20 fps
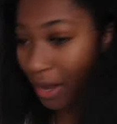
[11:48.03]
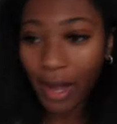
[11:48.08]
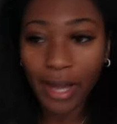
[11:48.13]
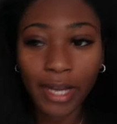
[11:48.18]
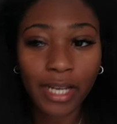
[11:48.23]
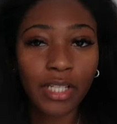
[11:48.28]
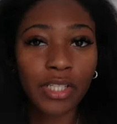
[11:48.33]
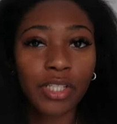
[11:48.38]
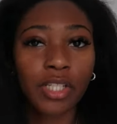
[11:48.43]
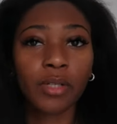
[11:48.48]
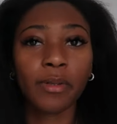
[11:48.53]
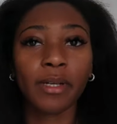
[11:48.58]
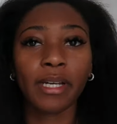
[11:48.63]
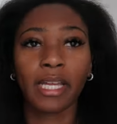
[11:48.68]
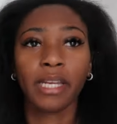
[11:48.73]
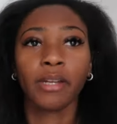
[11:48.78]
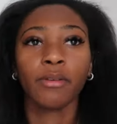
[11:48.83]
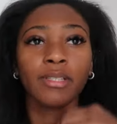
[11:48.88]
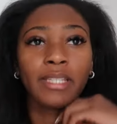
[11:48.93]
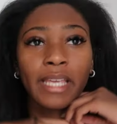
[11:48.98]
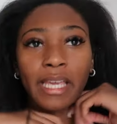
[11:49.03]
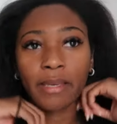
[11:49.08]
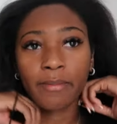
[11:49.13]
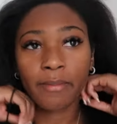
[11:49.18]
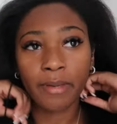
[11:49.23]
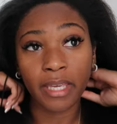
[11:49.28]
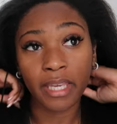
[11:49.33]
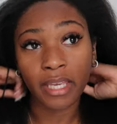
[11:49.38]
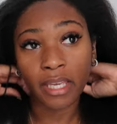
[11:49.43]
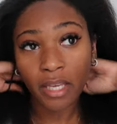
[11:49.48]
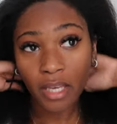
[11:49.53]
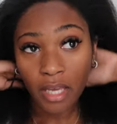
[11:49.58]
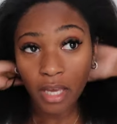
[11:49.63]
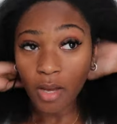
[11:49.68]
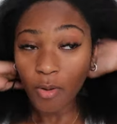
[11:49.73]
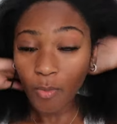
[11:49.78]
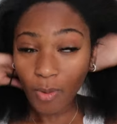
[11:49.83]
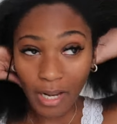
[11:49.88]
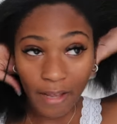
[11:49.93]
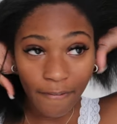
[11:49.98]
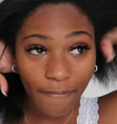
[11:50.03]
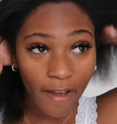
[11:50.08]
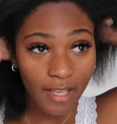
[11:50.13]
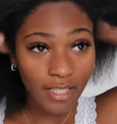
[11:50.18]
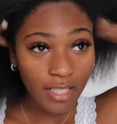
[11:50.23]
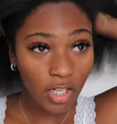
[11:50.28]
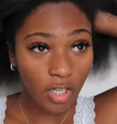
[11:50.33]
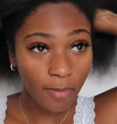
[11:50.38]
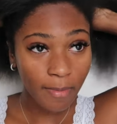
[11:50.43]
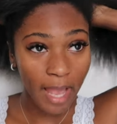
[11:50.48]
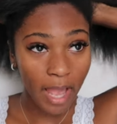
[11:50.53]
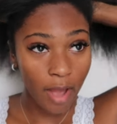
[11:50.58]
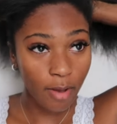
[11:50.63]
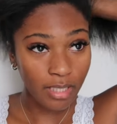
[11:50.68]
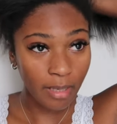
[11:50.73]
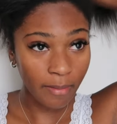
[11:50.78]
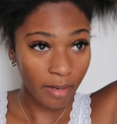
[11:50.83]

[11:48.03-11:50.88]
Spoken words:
now I can do it, and it'll take me, when I first started my hair,